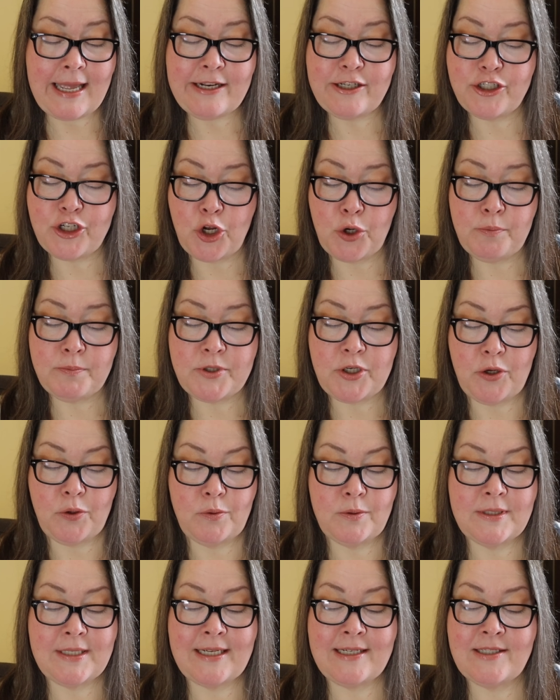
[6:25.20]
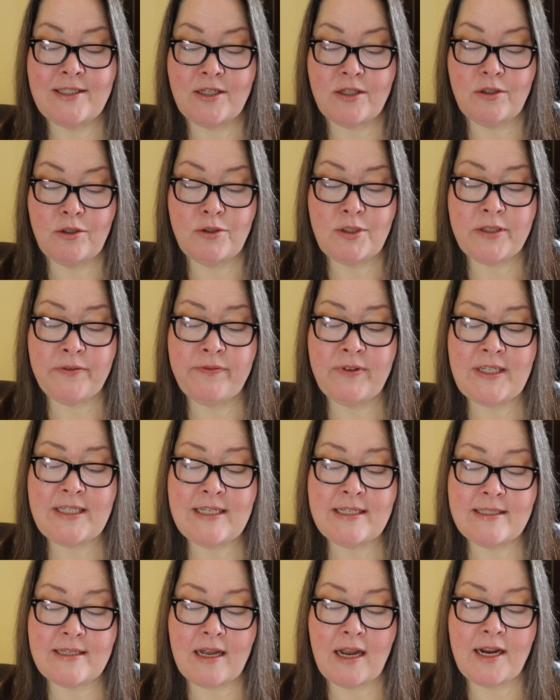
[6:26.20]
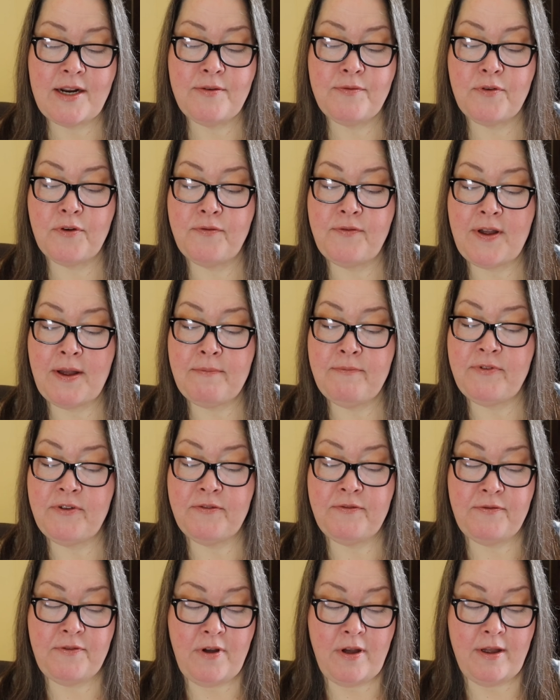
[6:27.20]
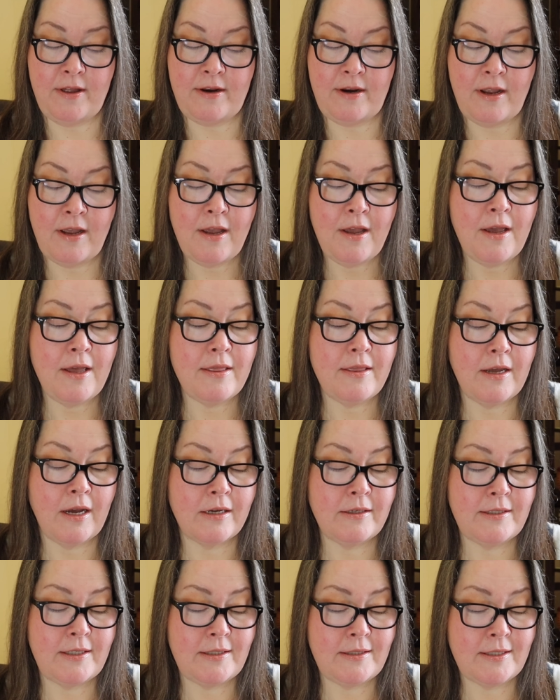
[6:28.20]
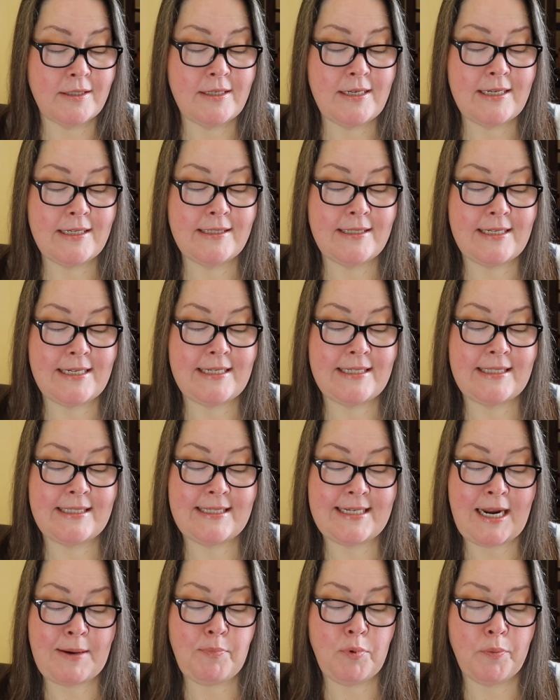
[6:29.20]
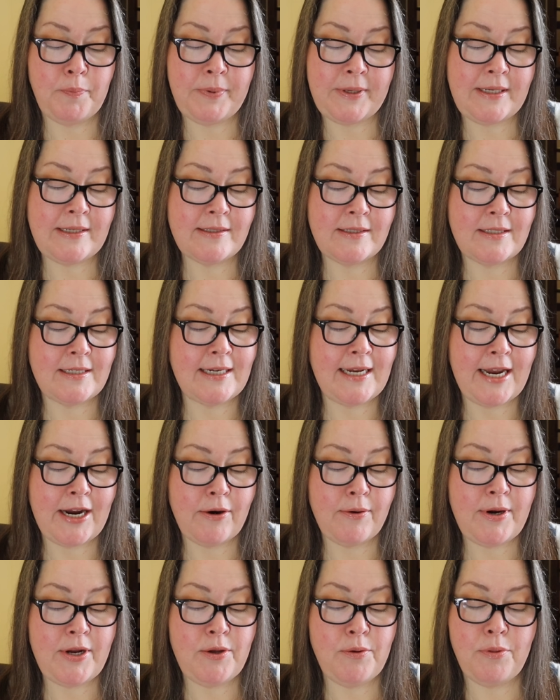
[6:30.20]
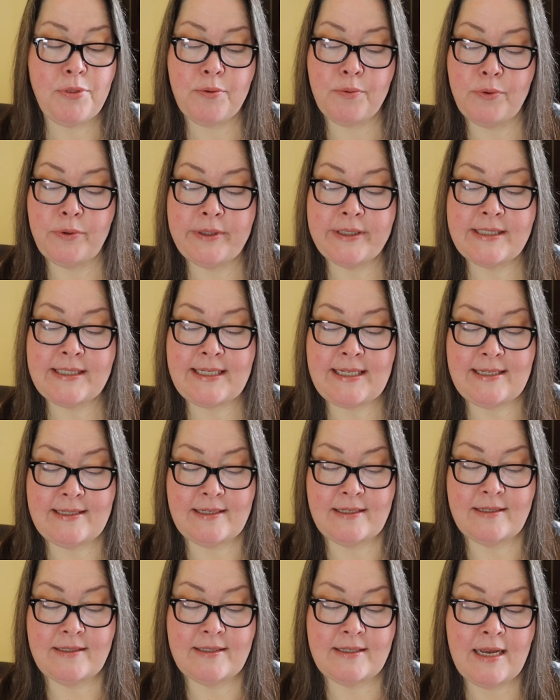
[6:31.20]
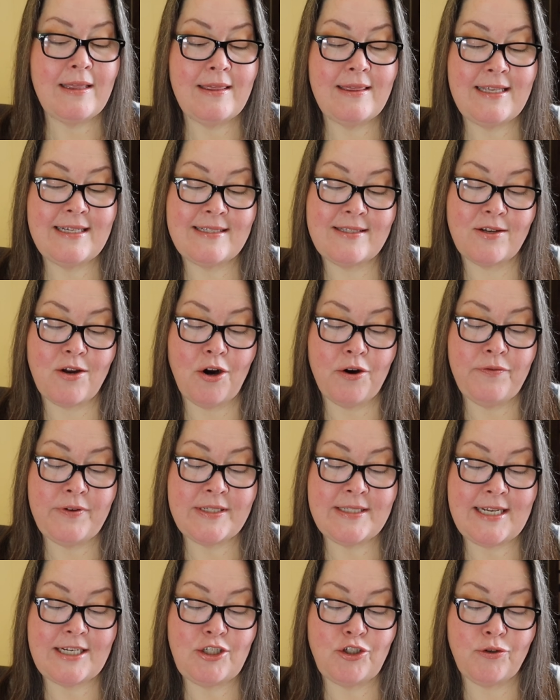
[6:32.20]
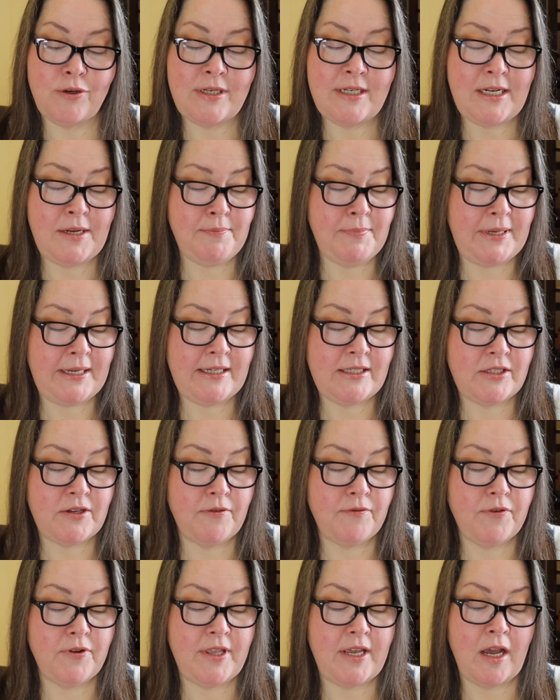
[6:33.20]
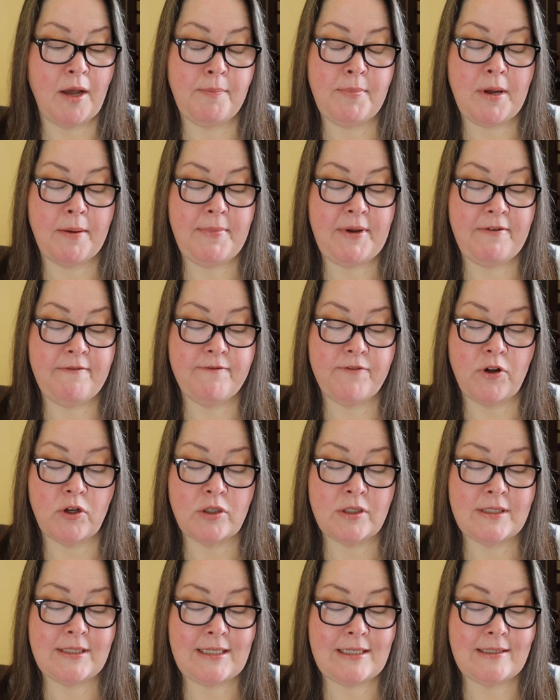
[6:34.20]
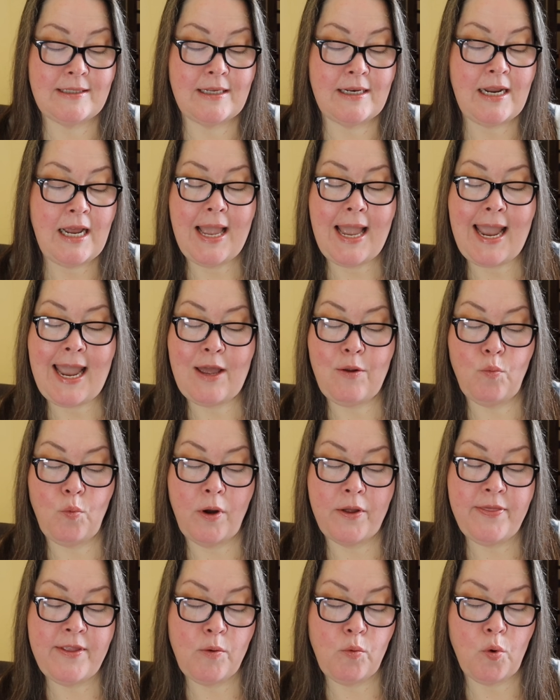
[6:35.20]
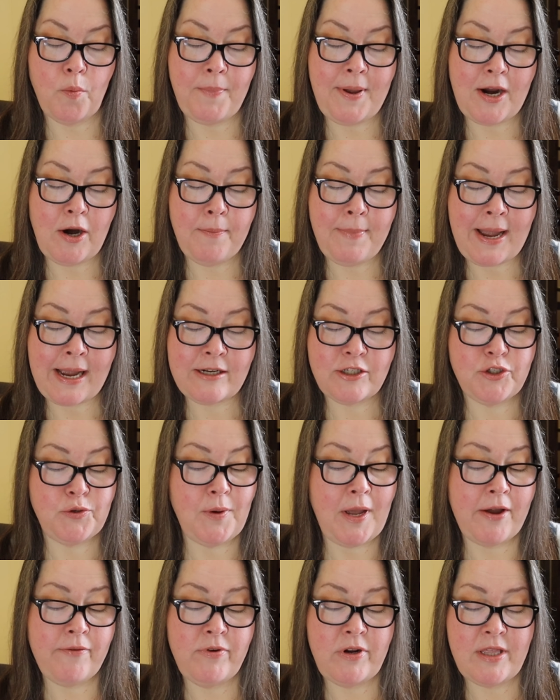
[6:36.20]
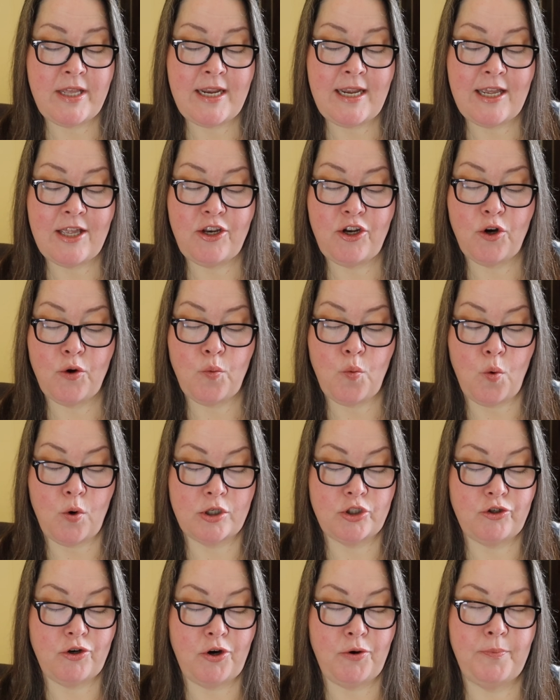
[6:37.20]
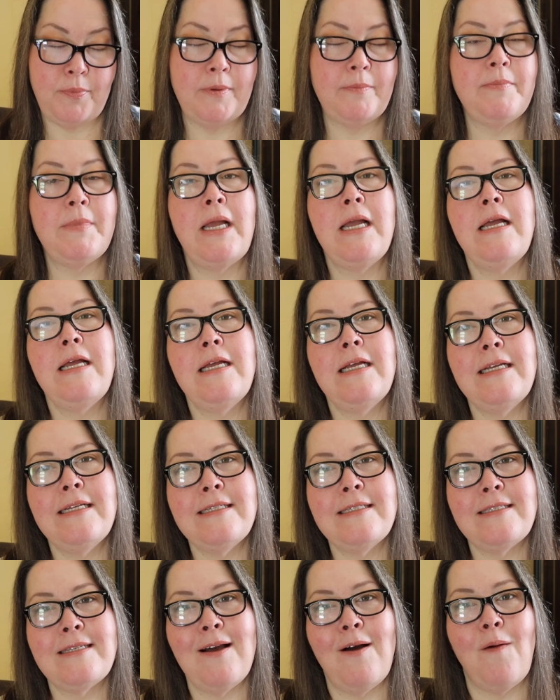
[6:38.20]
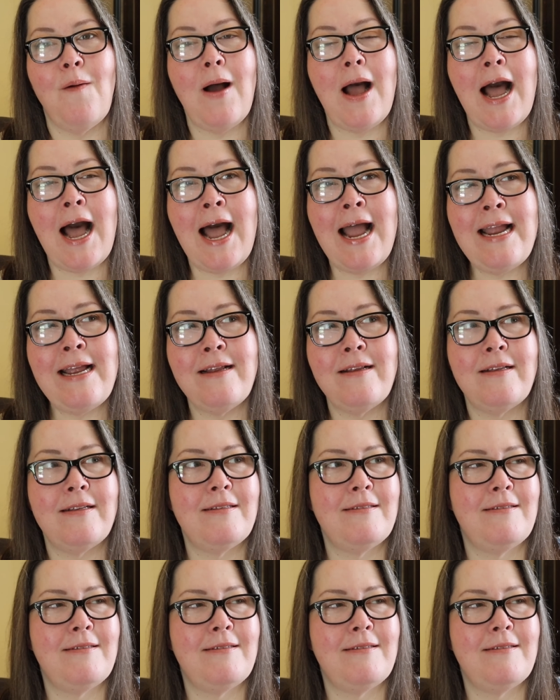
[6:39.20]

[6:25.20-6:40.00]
and taupe tones exclusively designed for FabFitFun, the Huntington is the staple piece to carry you through the seasons. This scarf is a trending piece for the upcoming fall season and one that will pair back to everything in your wardrobe. So I...